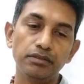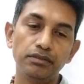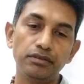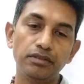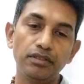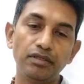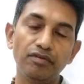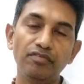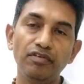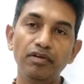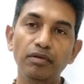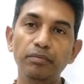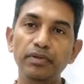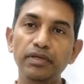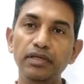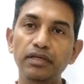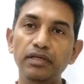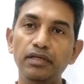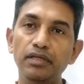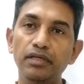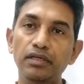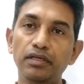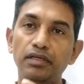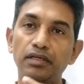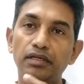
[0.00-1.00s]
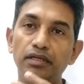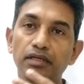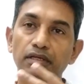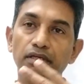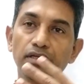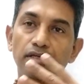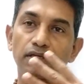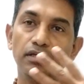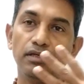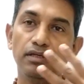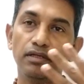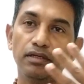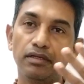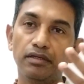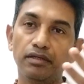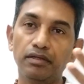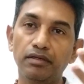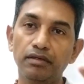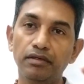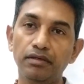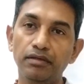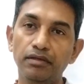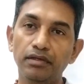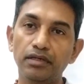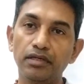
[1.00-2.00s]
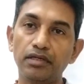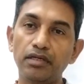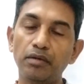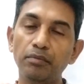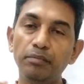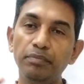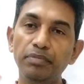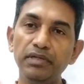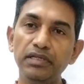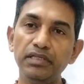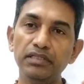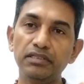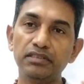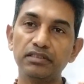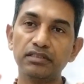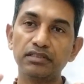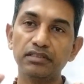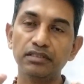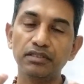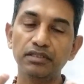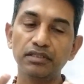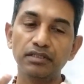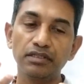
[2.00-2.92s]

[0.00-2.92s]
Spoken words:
there will be a complete